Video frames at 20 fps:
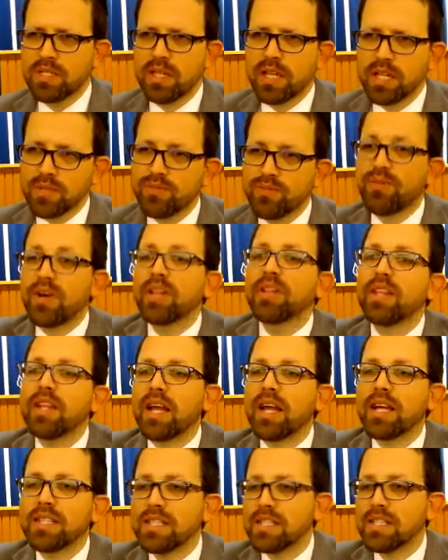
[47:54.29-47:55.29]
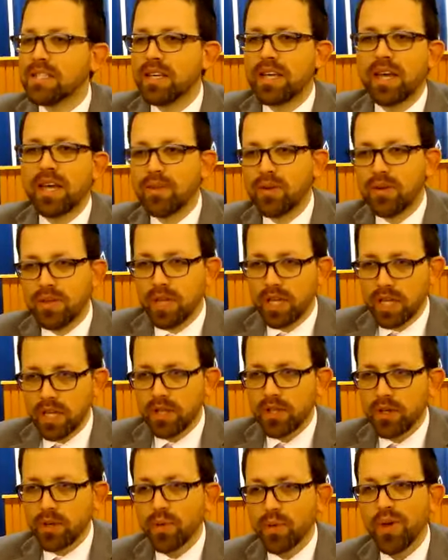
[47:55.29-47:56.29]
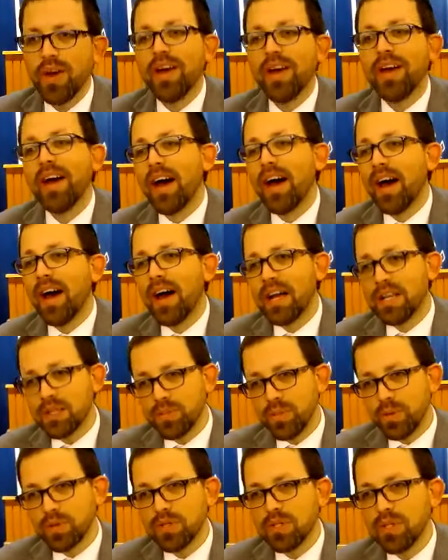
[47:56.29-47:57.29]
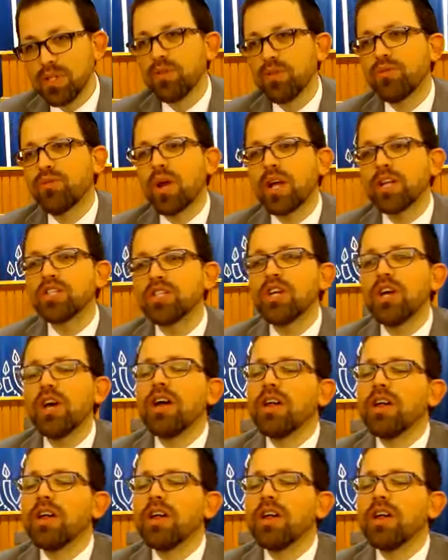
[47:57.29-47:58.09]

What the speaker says: let's fight the Nazis together, they kill you. As opposed to the French.